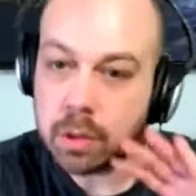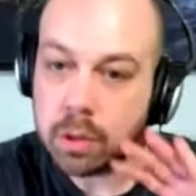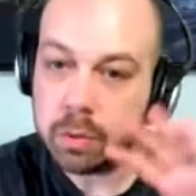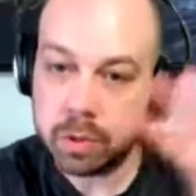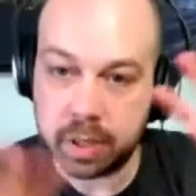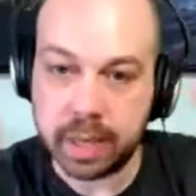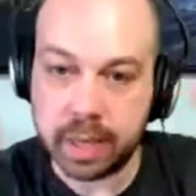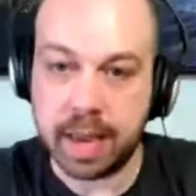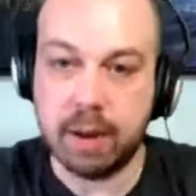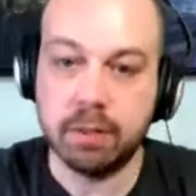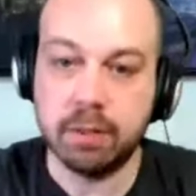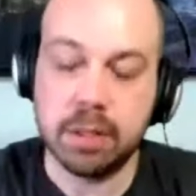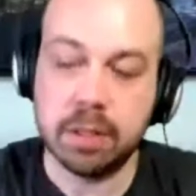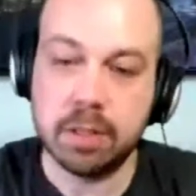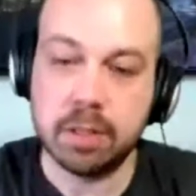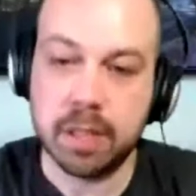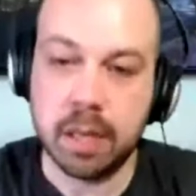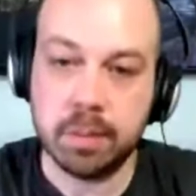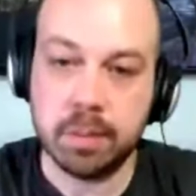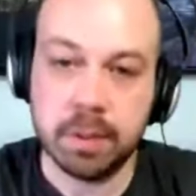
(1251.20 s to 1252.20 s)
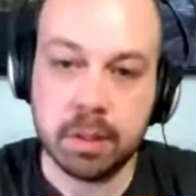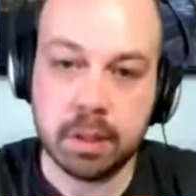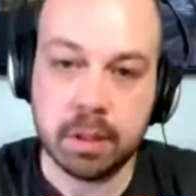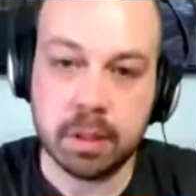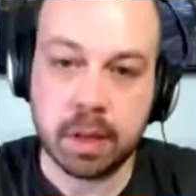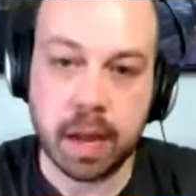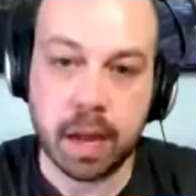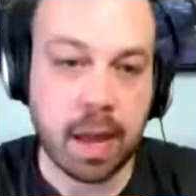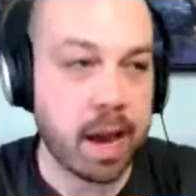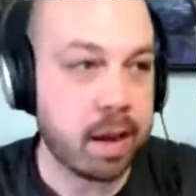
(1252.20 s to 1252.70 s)
below the countdown
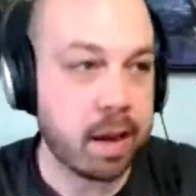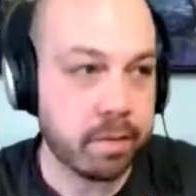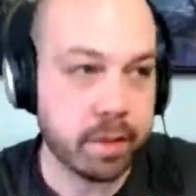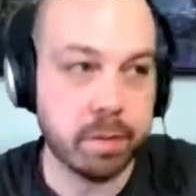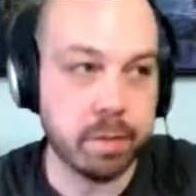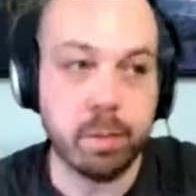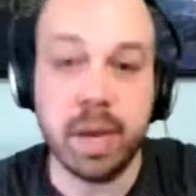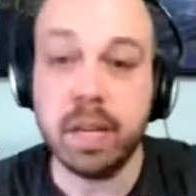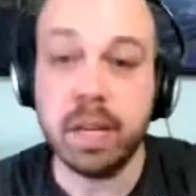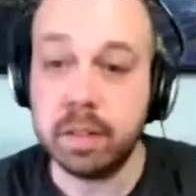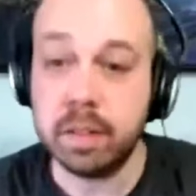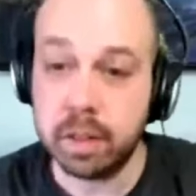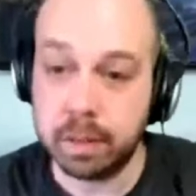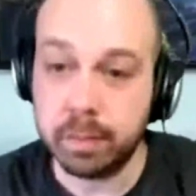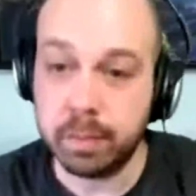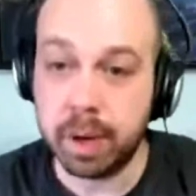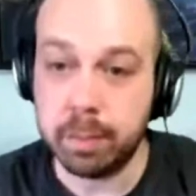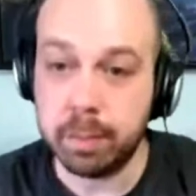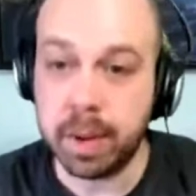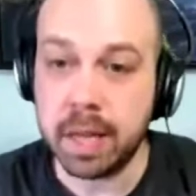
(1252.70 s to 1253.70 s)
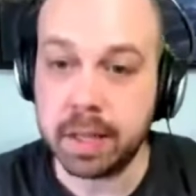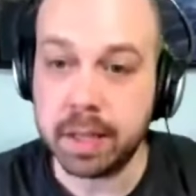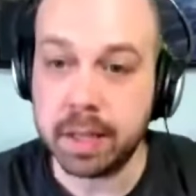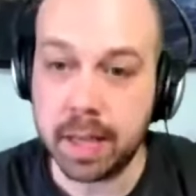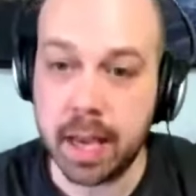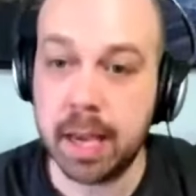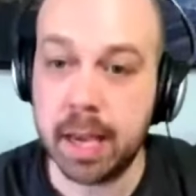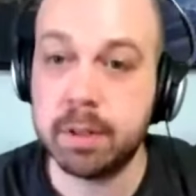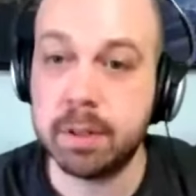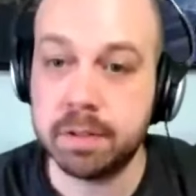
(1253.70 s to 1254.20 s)
timer, I have the main my
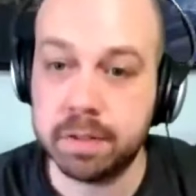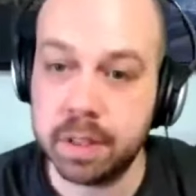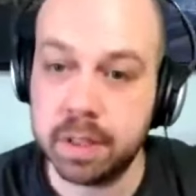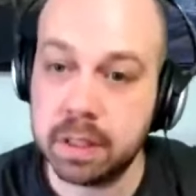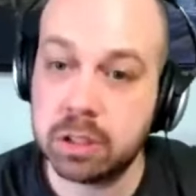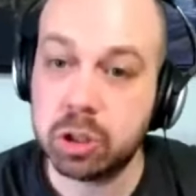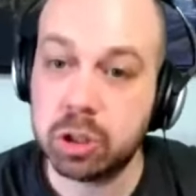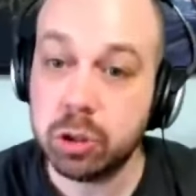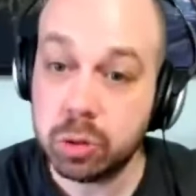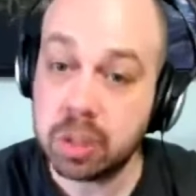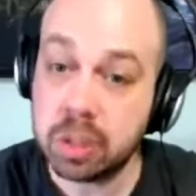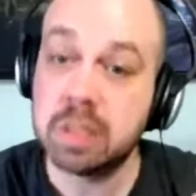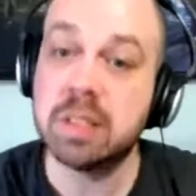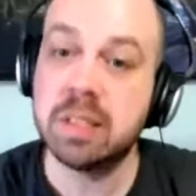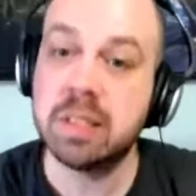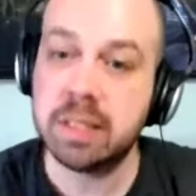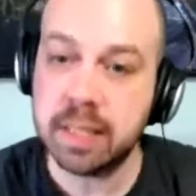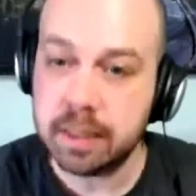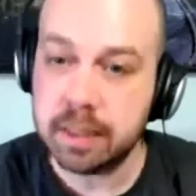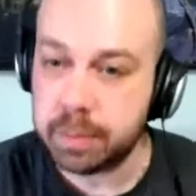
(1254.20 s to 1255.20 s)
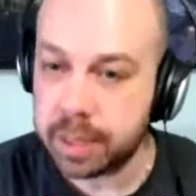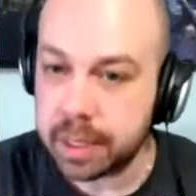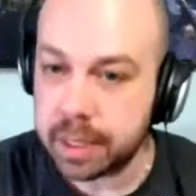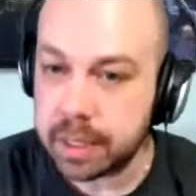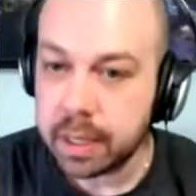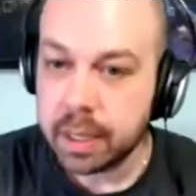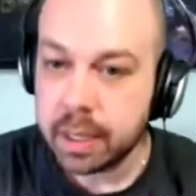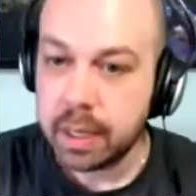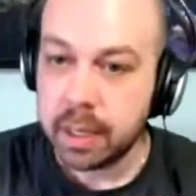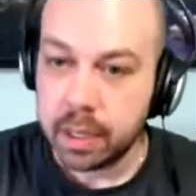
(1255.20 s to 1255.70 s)
main camera feed, so you can see
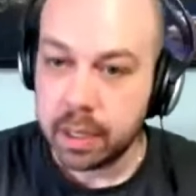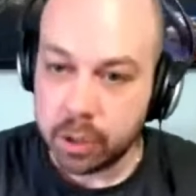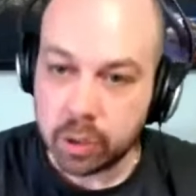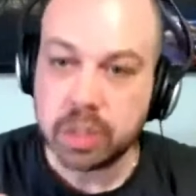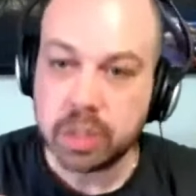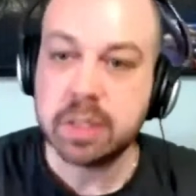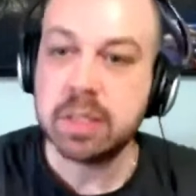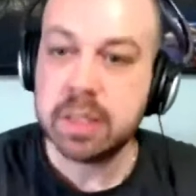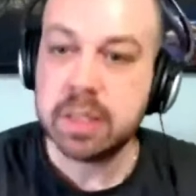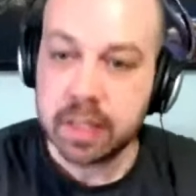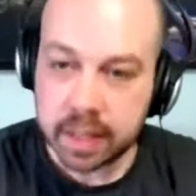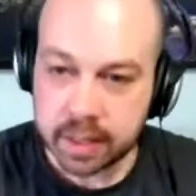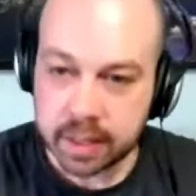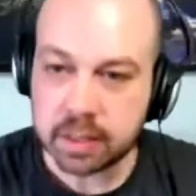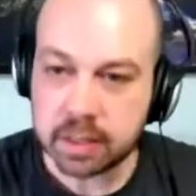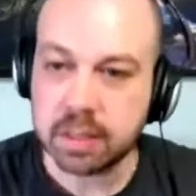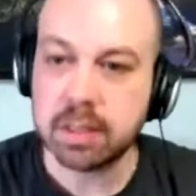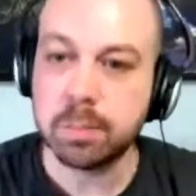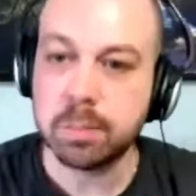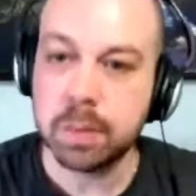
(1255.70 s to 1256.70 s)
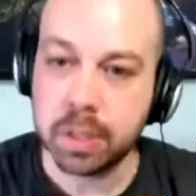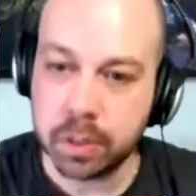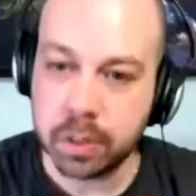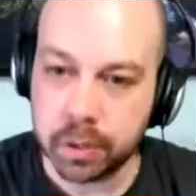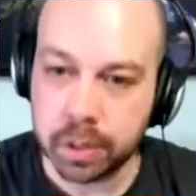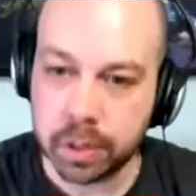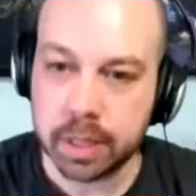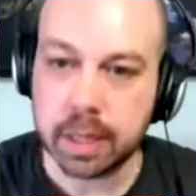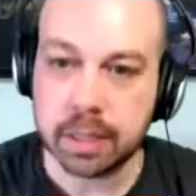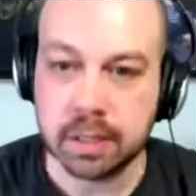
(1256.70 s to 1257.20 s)
me you can see that there's
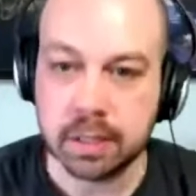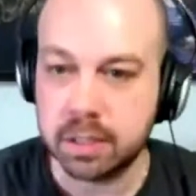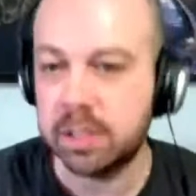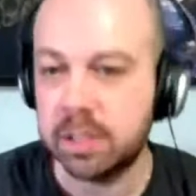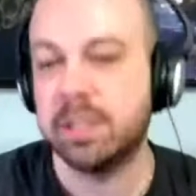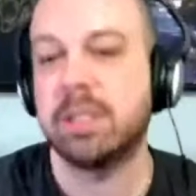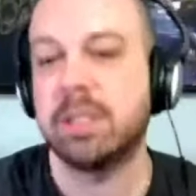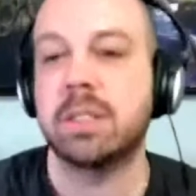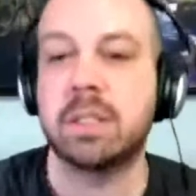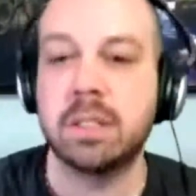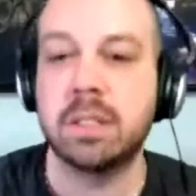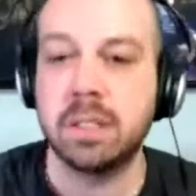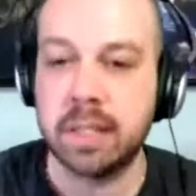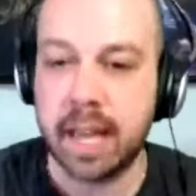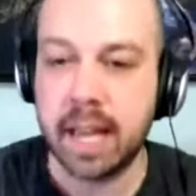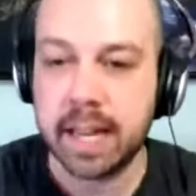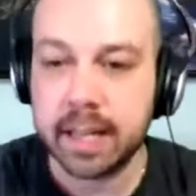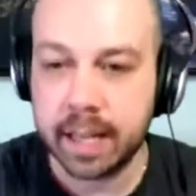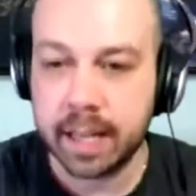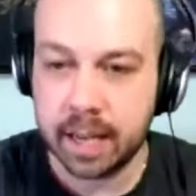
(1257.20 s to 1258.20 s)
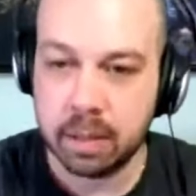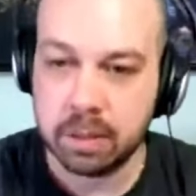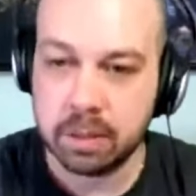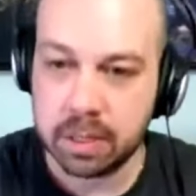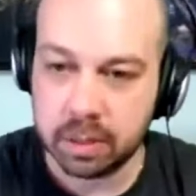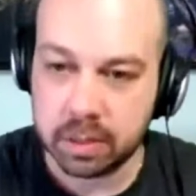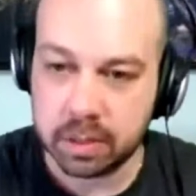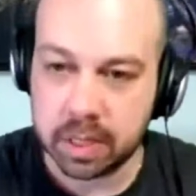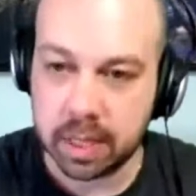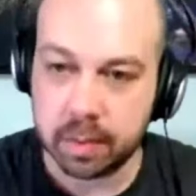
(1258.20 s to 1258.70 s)
something going on. It's not just a static
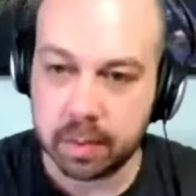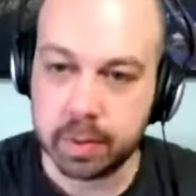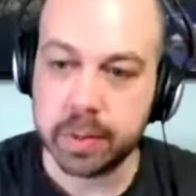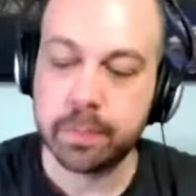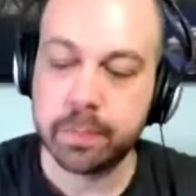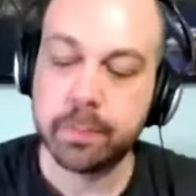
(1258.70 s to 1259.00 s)
countdown